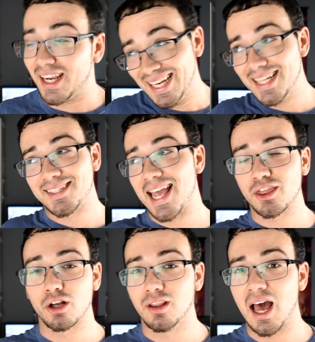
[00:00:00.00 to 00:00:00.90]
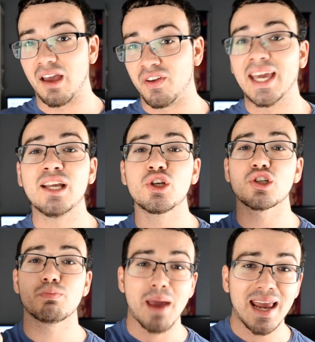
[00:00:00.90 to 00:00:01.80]
He didn't take their life, he
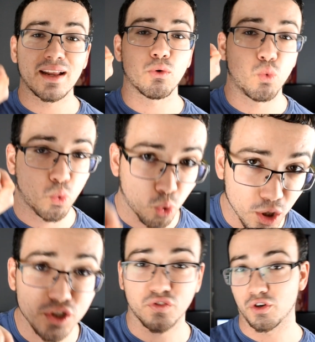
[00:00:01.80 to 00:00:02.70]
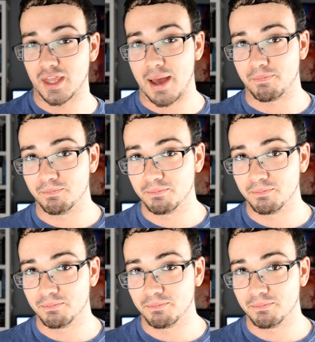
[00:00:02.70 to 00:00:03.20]
just made it worse for them.